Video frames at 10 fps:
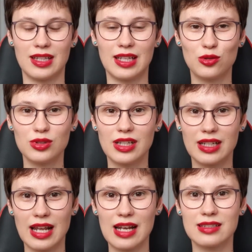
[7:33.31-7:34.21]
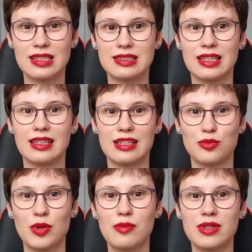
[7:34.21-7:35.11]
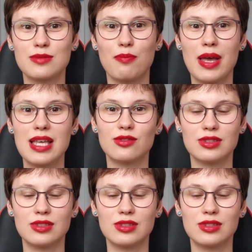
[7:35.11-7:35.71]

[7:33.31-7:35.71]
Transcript: they do their analysis and their experiments based